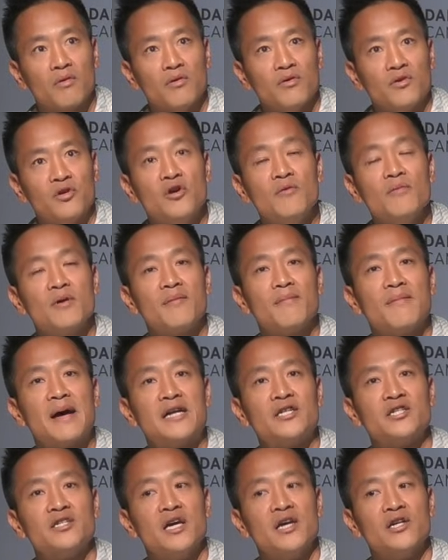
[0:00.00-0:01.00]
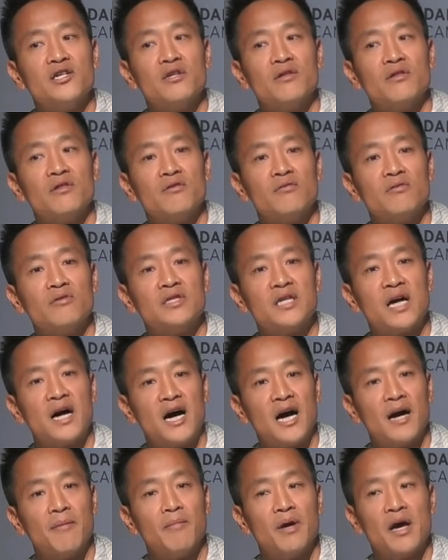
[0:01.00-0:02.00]
human imagination through
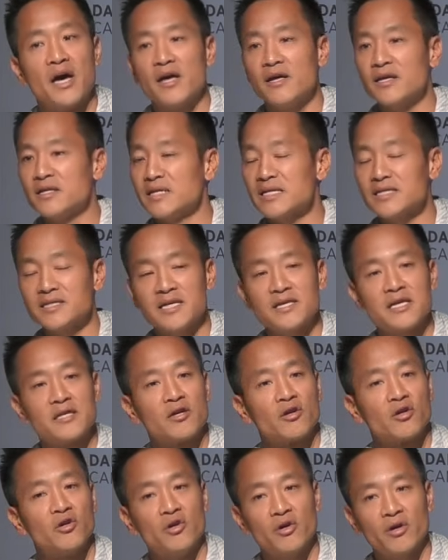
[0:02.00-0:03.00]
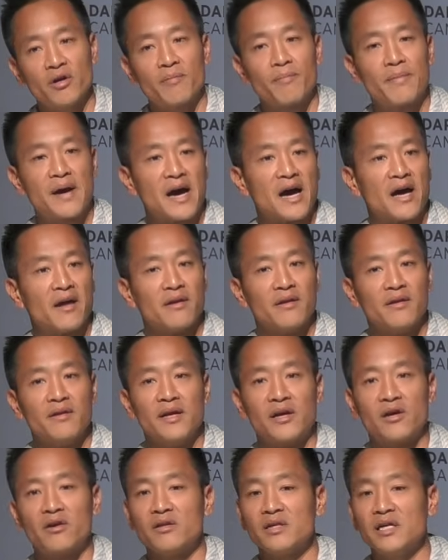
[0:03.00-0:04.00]
time. It's not saying that they're good or bad.
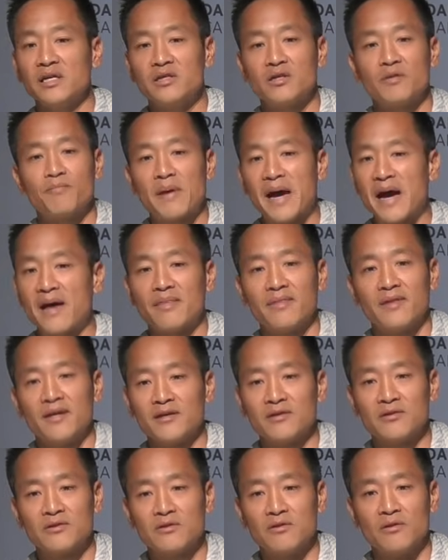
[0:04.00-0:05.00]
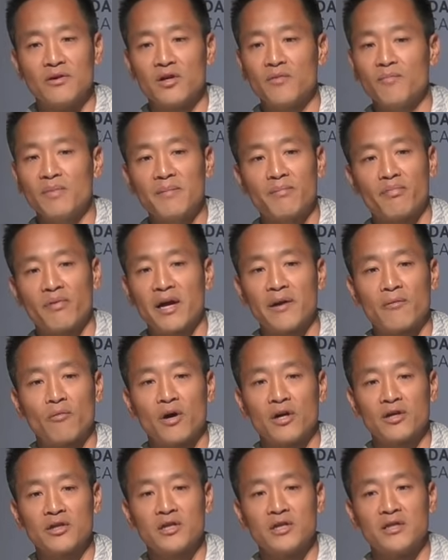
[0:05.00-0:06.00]
They could lead to bad things too. It could be
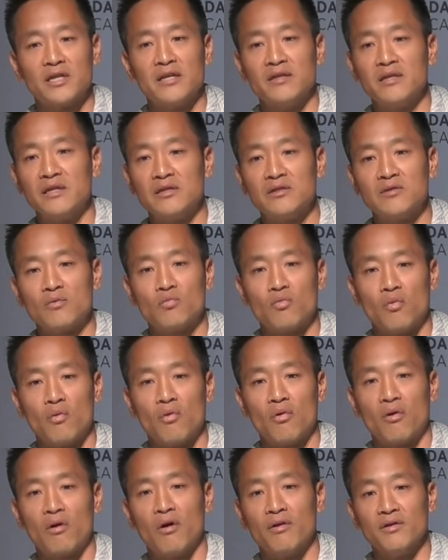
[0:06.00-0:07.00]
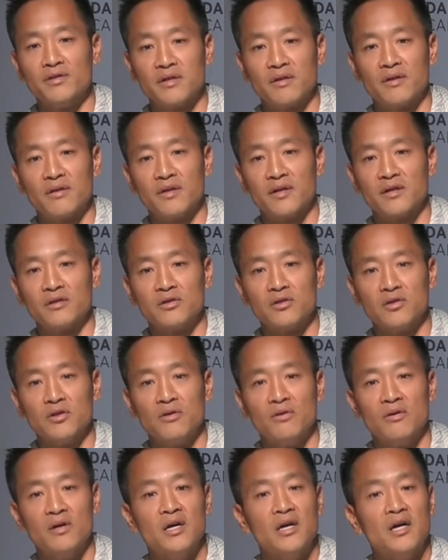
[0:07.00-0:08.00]
brainwashing that leads to war, all these other things too.
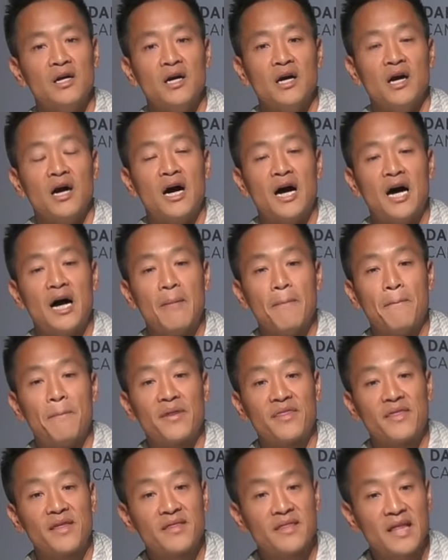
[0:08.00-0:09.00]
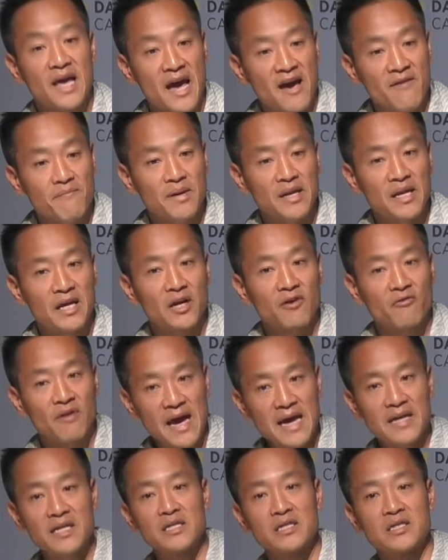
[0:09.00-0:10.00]
Uh, but they, they have been
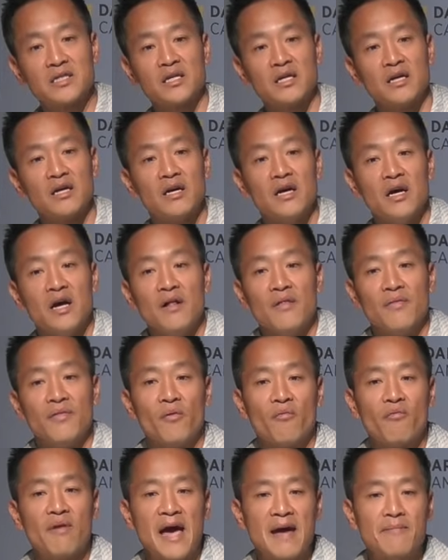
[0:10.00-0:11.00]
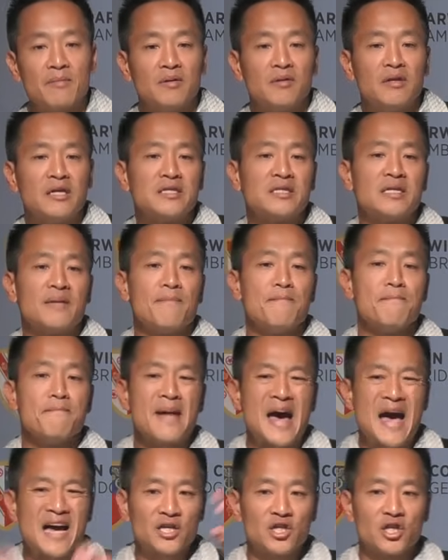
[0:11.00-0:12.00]
ingrained into the randomness, the
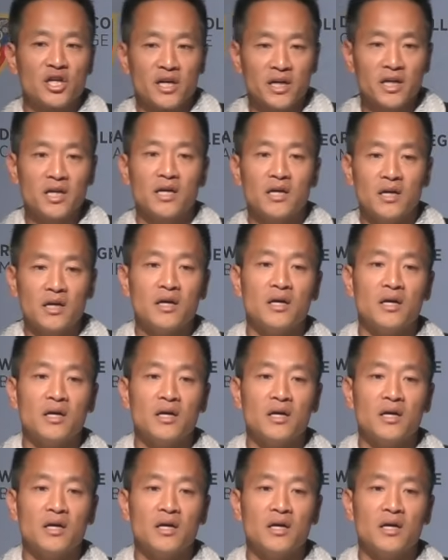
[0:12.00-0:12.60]
magic